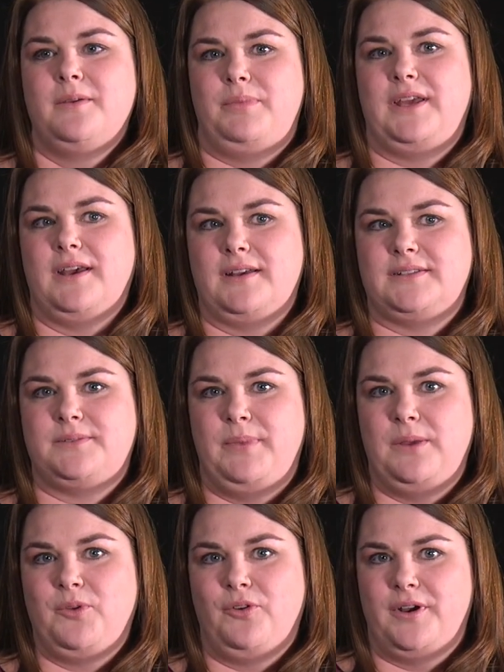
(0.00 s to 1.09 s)
because
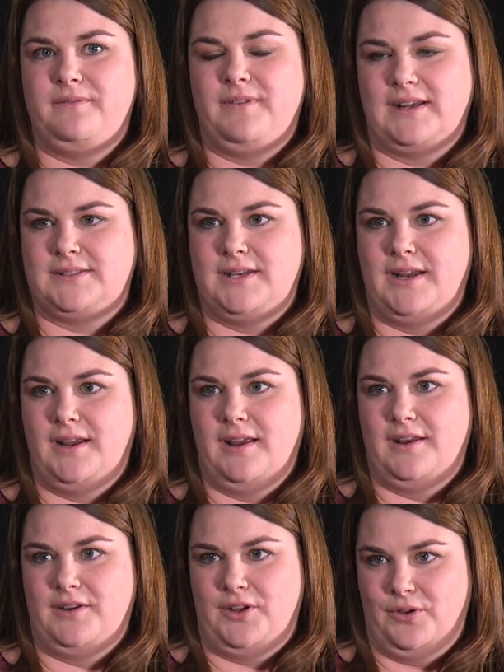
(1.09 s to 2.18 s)
people are investing
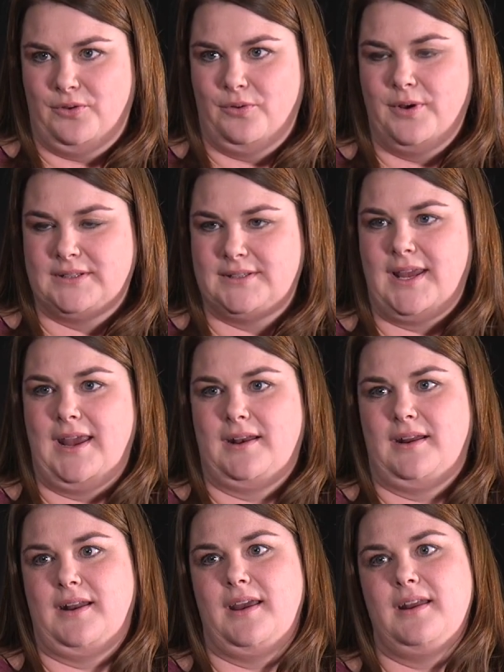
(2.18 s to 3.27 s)
in you as a
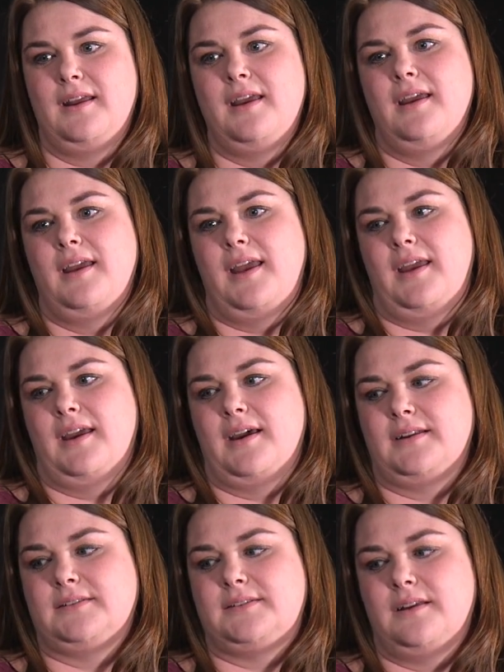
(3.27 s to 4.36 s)
candidate
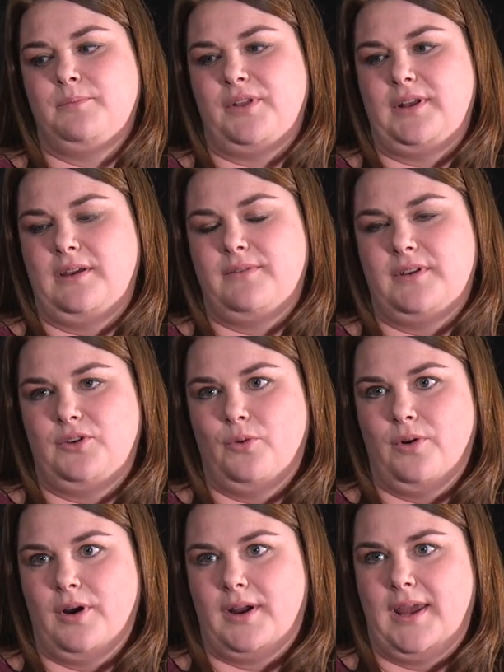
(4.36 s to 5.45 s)
and believe in
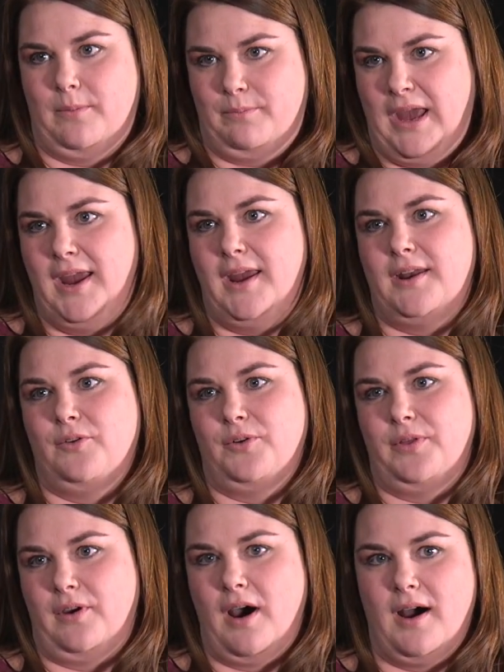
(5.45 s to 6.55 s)
your campaign or
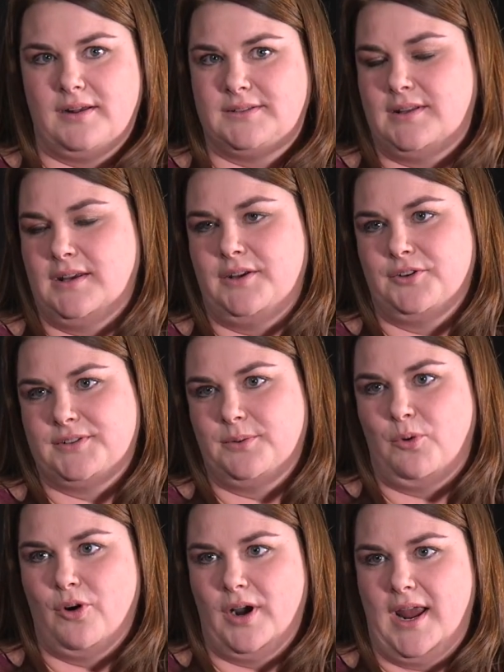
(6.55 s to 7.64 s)
the cause that you're
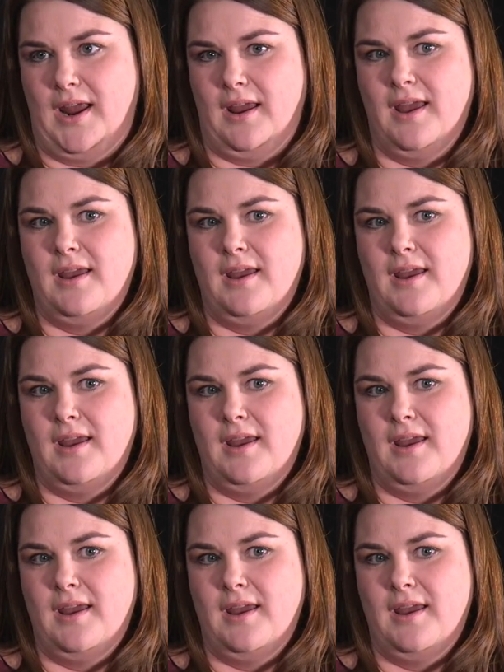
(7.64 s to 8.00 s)
supporting,